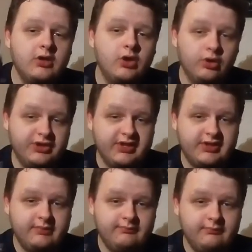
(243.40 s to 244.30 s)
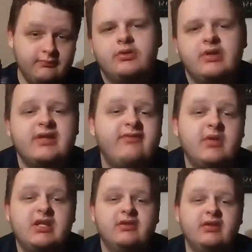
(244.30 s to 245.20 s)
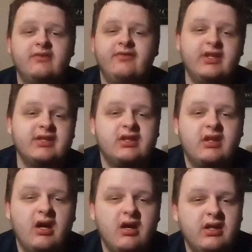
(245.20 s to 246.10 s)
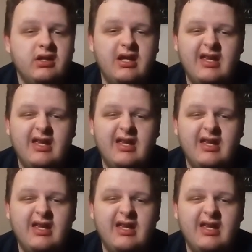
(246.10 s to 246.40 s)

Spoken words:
gorgeous. Transformation for this guy